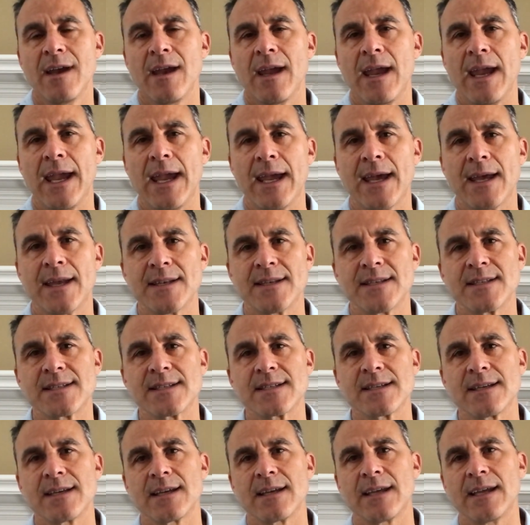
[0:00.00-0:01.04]
And
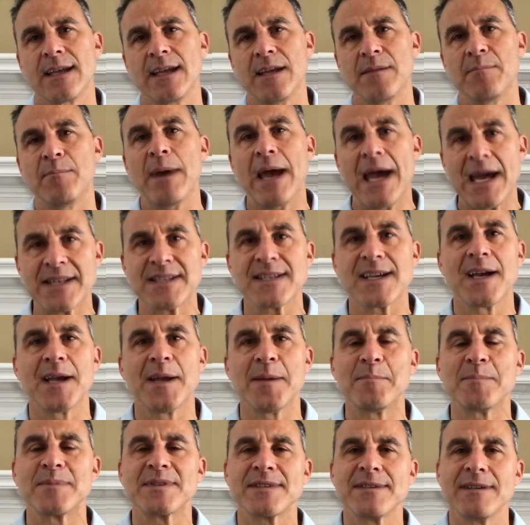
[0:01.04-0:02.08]
in bad
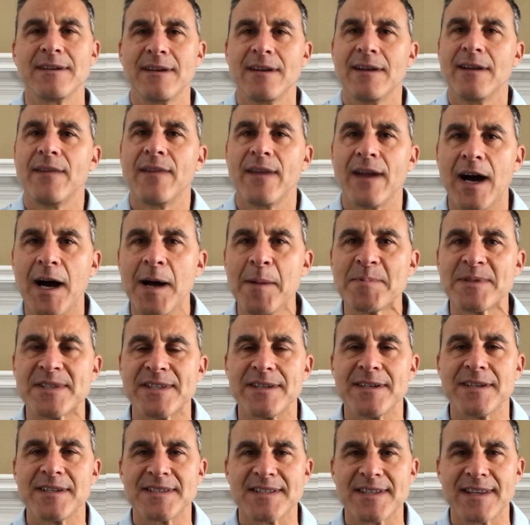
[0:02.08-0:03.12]
times, the opposite
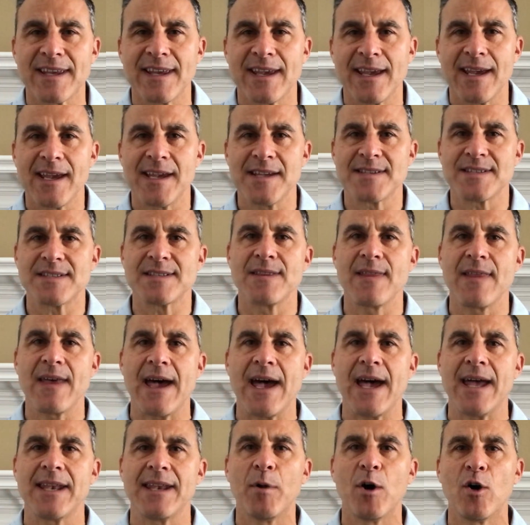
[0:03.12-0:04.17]
is the case,
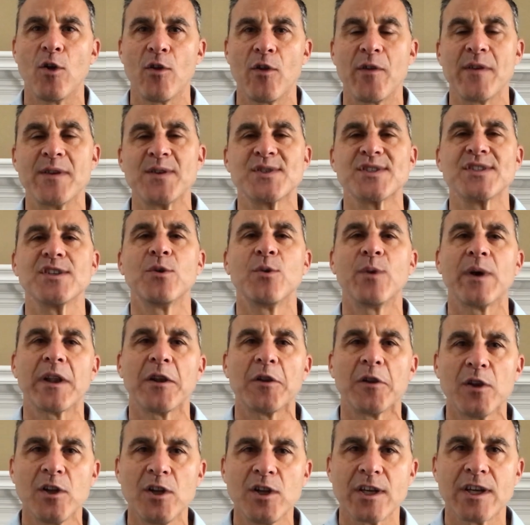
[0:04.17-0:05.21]
that although they still want to
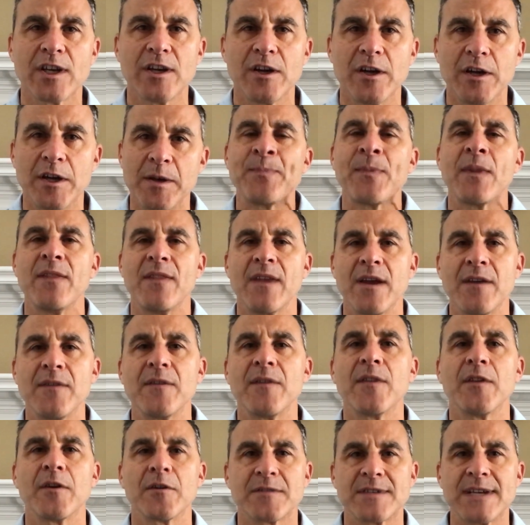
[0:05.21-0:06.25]
look good,
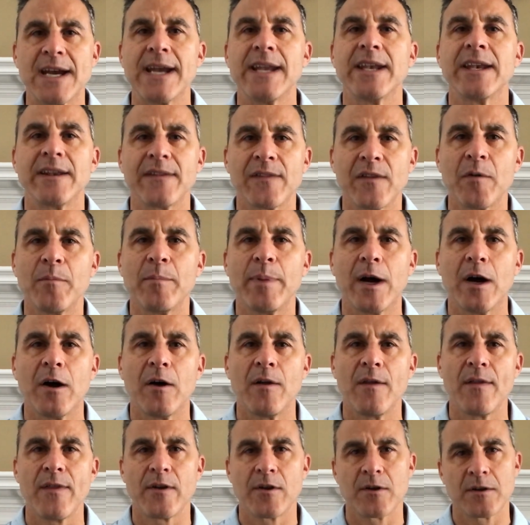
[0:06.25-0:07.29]
they're tightening their
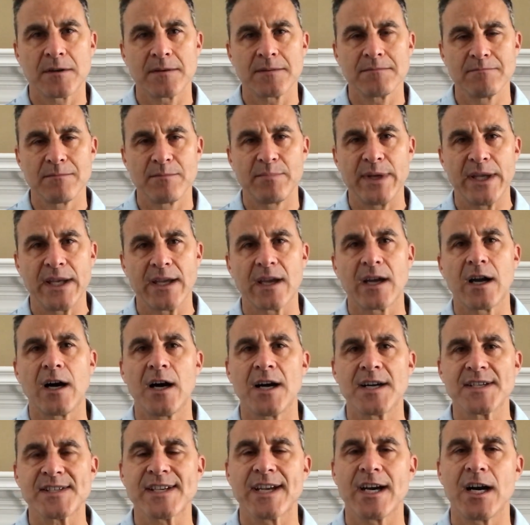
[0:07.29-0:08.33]
belt. They're being
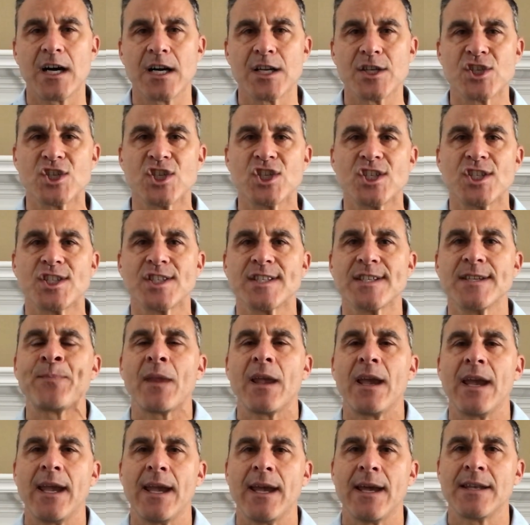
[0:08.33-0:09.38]
cost conscious
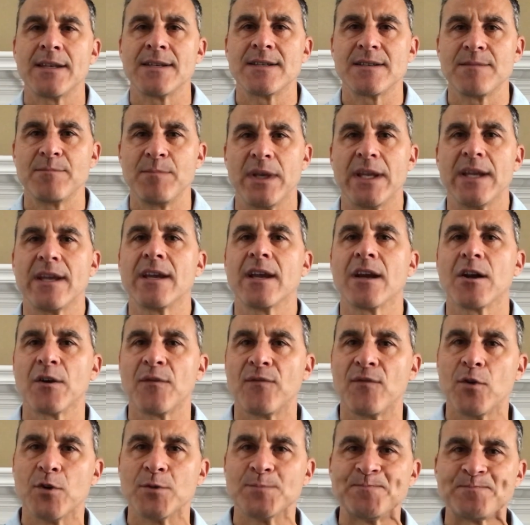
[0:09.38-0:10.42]
and being
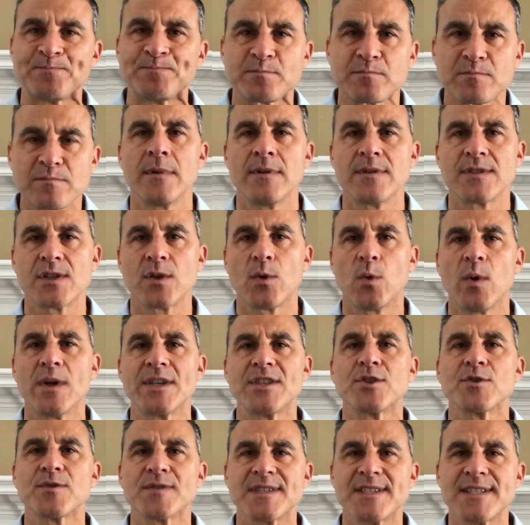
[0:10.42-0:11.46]
careful. So what
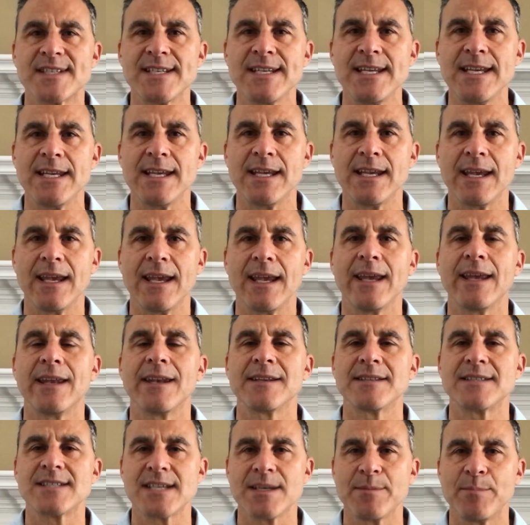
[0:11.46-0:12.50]
you'll see in a
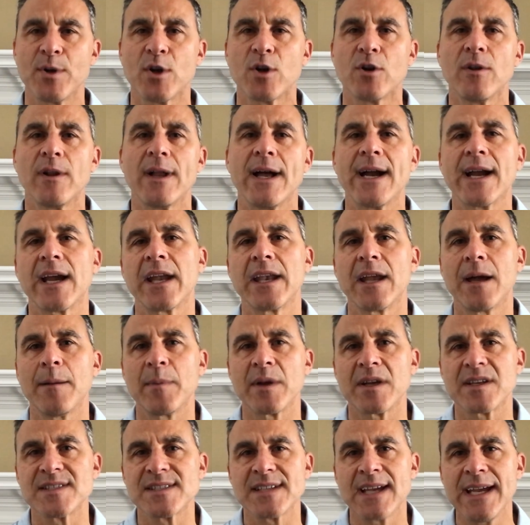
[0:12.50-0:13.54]
typical economic
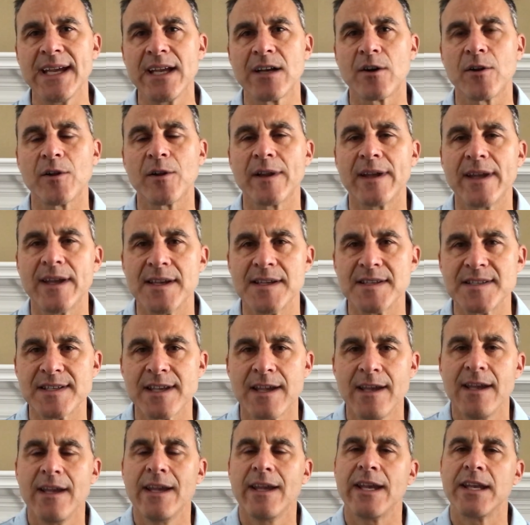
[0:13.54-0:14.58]
cycle is,
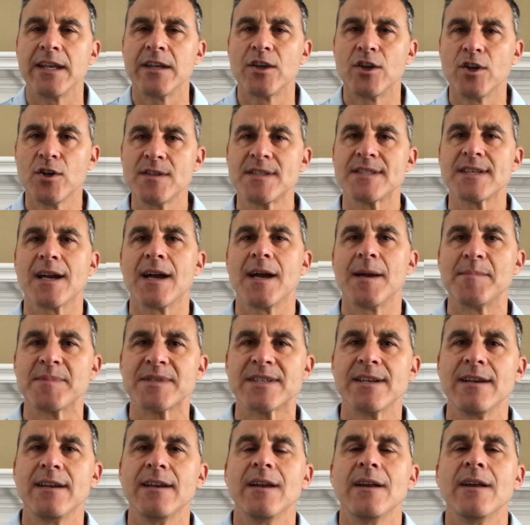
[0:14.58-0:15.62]
in good times,
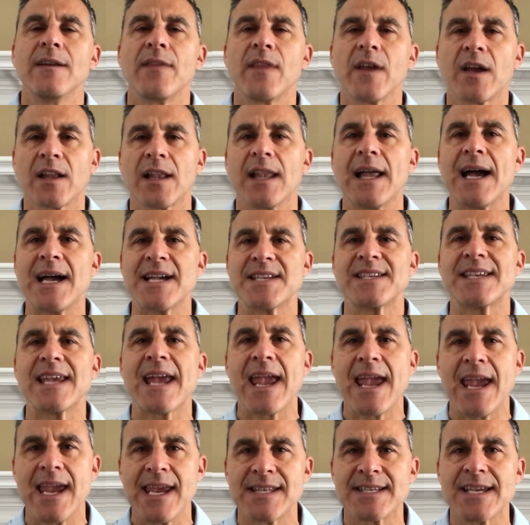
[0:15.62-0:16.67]
the Class
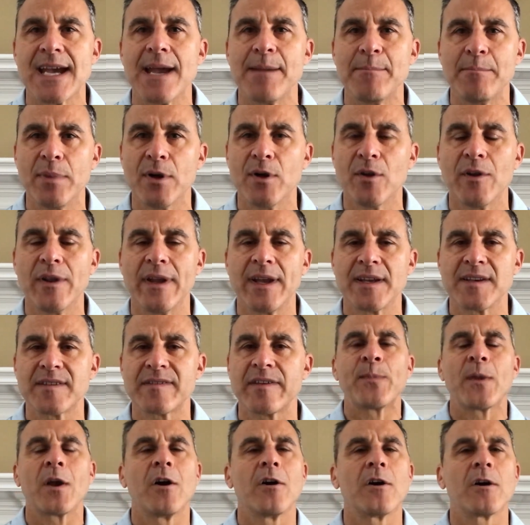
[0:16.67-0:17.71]
A type buildings
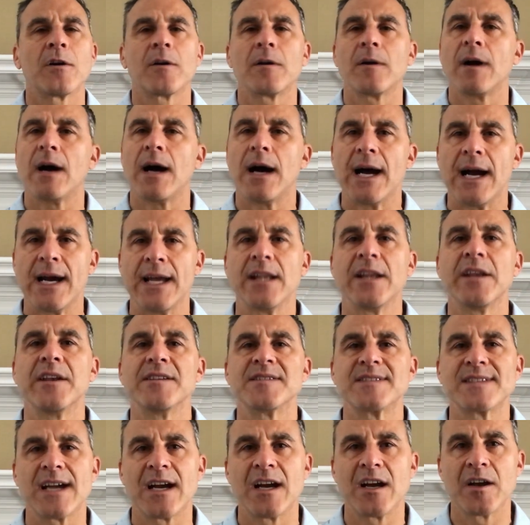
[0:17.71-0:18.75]
are highly
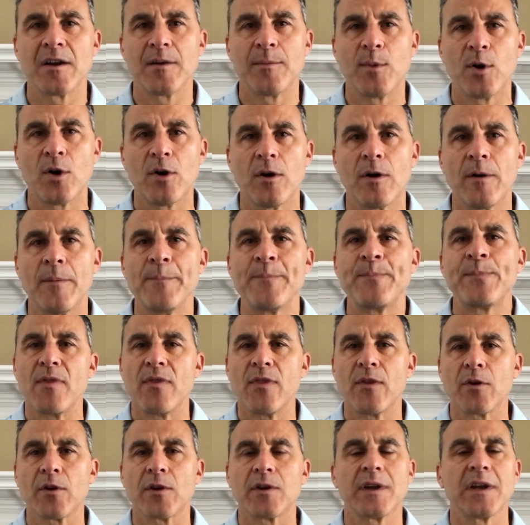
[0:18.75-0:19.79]
desirable.
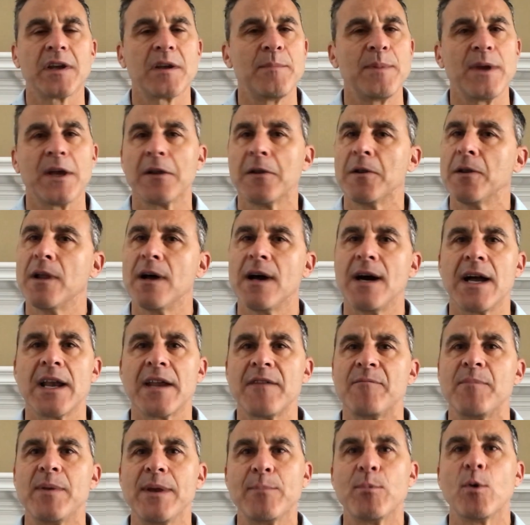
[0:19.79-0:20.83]
There are going to be a lot of
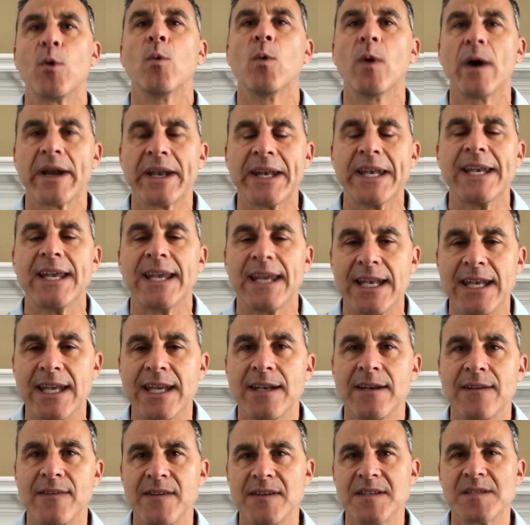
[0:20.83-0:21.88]
people wanting to get
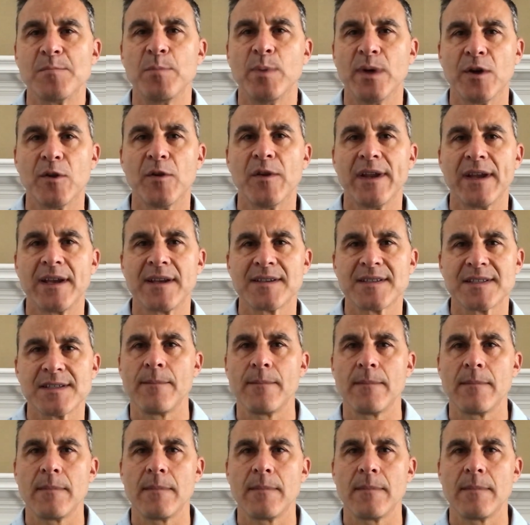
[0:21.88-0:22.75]
into these buildings.